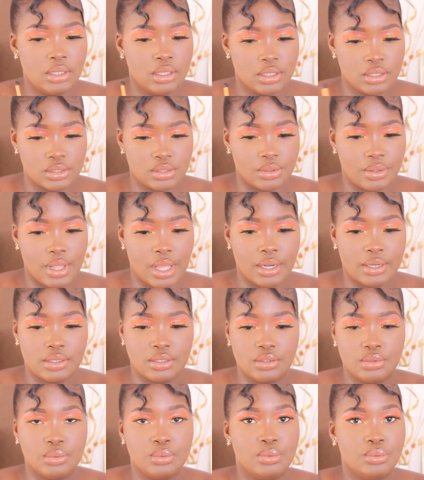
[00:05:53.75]
so that
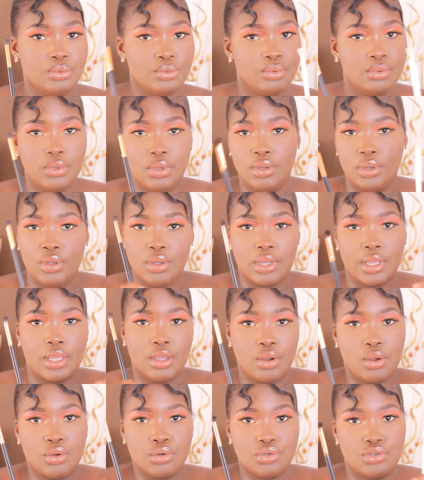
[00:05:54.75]
you
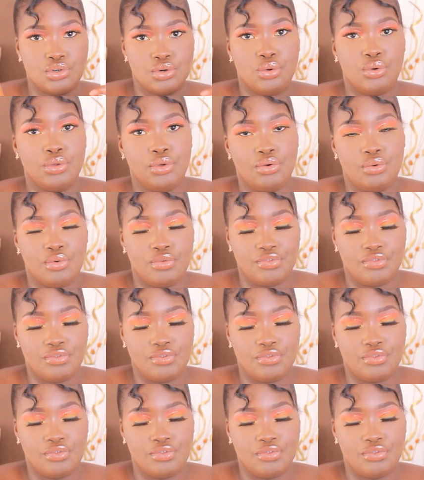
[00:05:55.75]
can control your